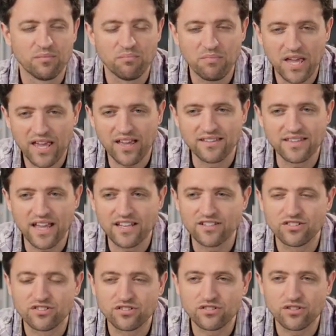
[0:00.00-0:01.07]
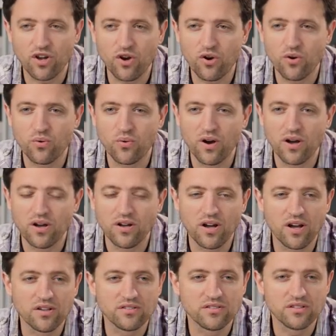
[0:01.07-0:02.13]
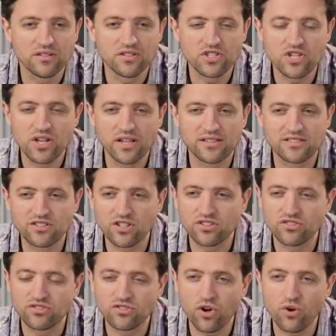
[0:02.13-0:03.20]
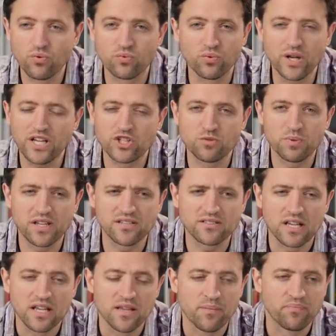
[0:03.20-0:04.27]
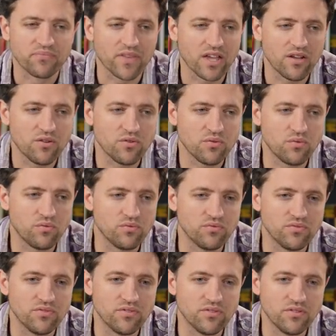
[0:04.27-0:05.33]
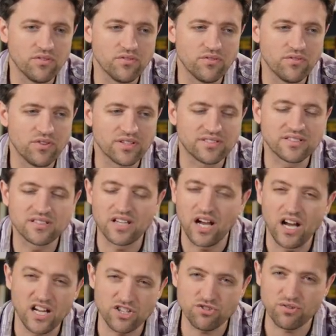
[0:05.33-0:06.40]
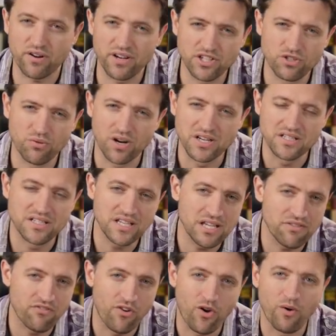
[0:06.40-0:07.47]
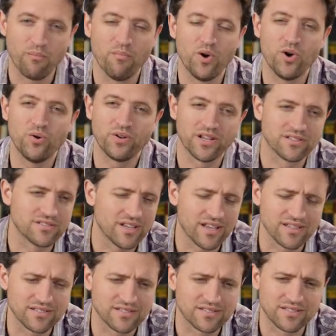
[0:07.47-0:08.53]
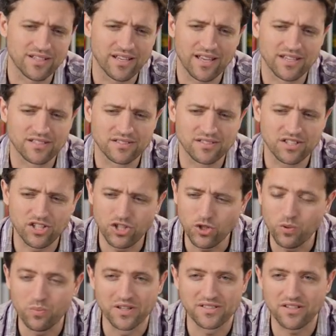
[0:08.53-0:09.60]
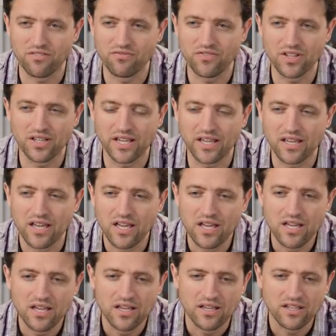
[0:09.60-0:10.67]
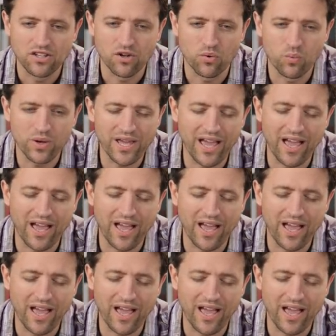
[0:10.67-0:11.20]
Man, that is so, uh, it's just so rich because uh, this is contrary to our default mode as, as, as humans. I feel like, you know, we